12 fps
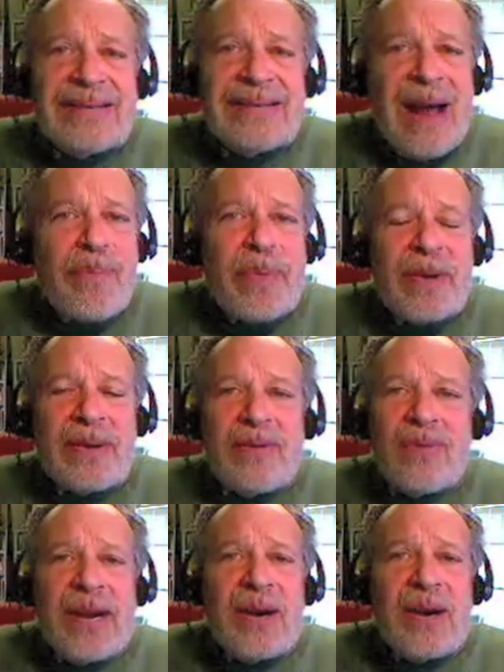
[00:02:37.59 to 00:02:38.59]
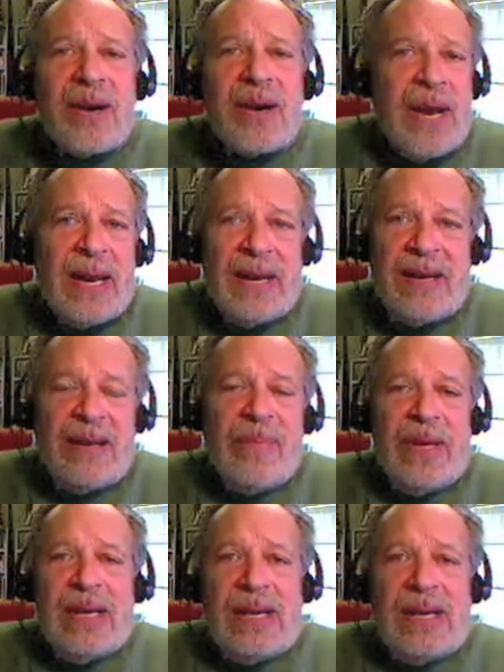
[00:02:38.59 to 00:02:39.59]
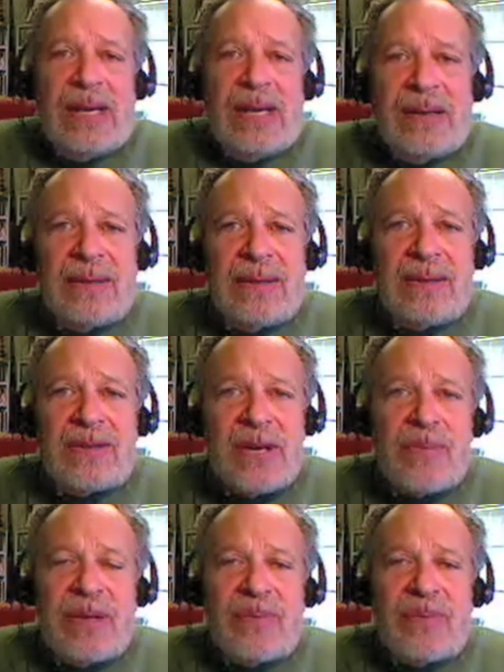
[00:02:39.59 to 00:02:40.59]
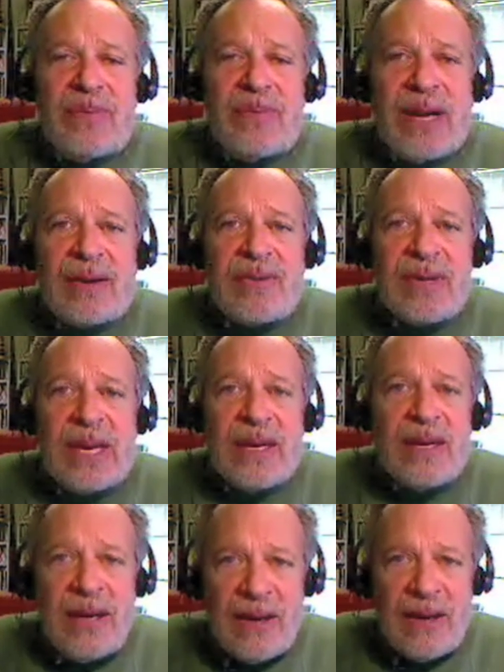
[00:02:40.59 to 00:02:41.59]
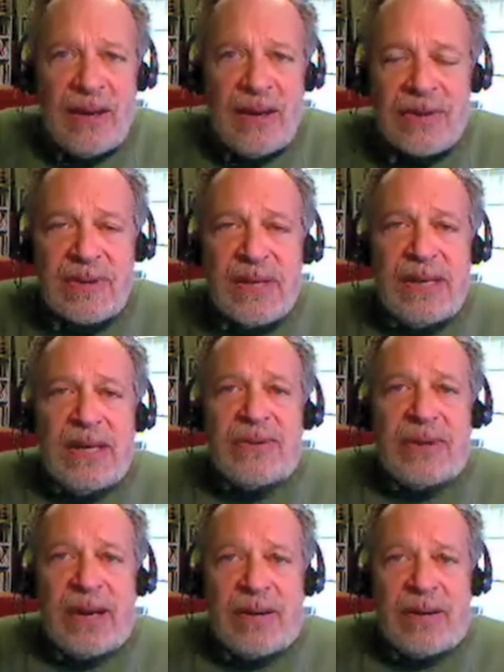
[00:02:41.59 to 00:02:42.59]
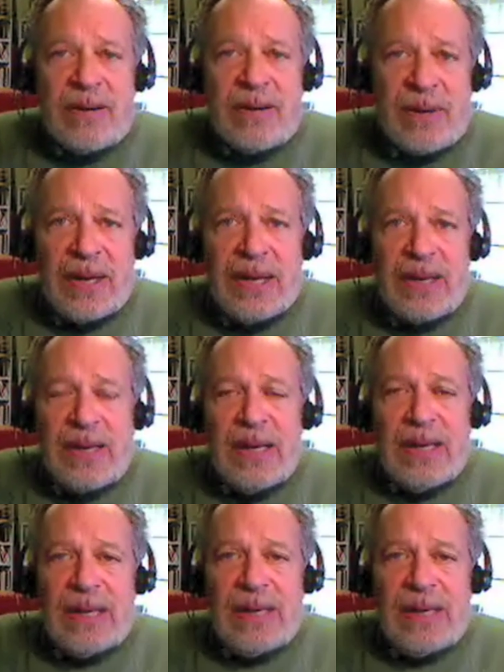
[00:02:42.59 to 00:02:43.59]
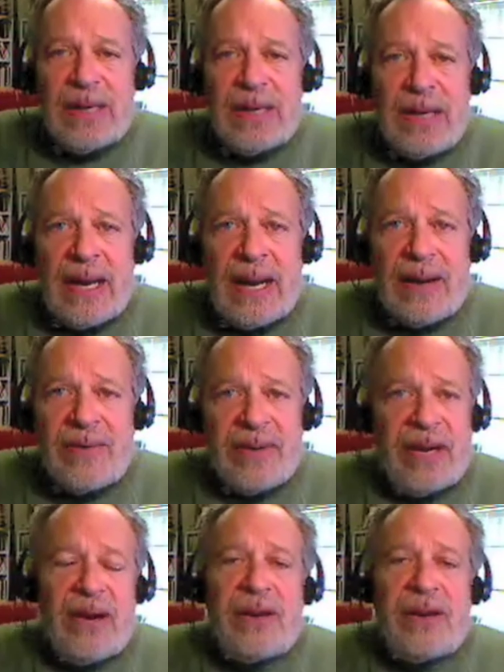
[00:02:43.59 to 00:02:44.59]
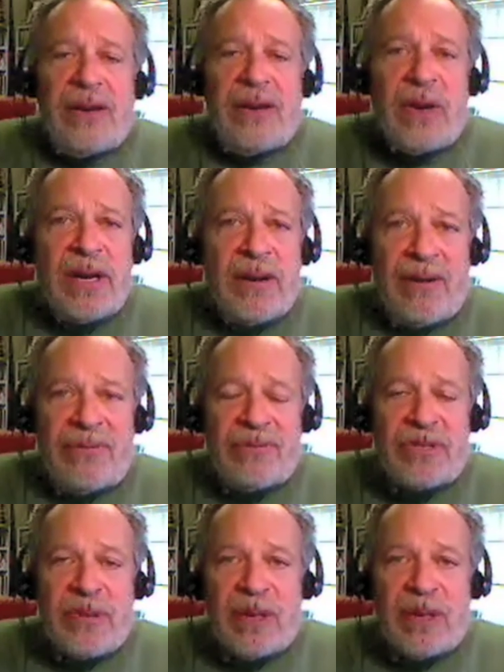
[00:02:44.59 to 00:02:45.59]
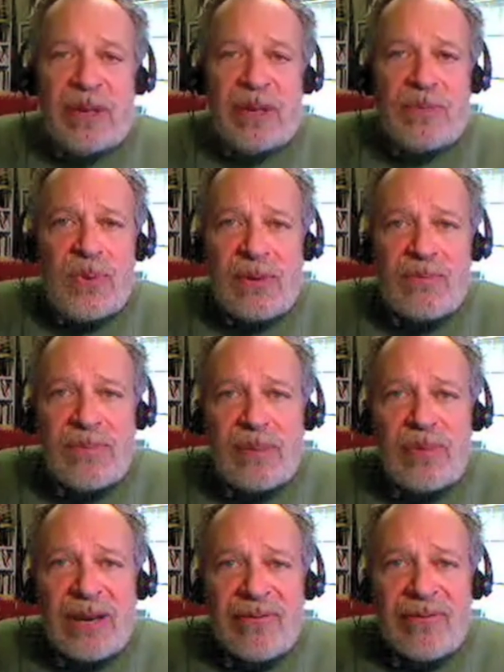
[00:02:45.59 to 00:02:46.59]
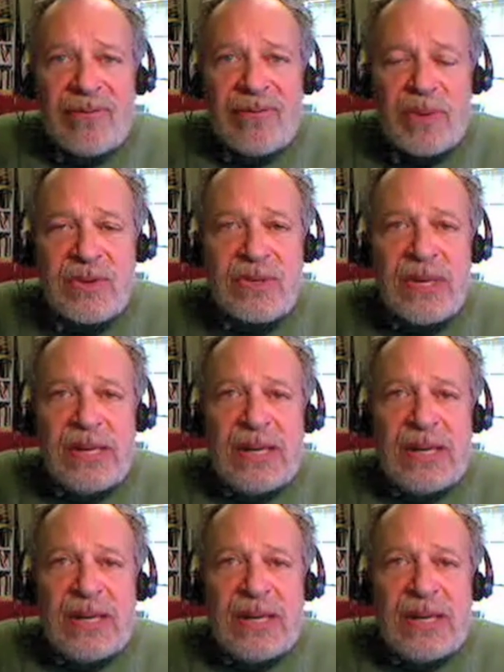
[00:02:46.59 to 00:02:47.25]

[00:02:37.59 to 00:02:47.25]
happen right away. Uh, some of them, in fact, take years to get underway. and there is the trade off. Some of the most important public investments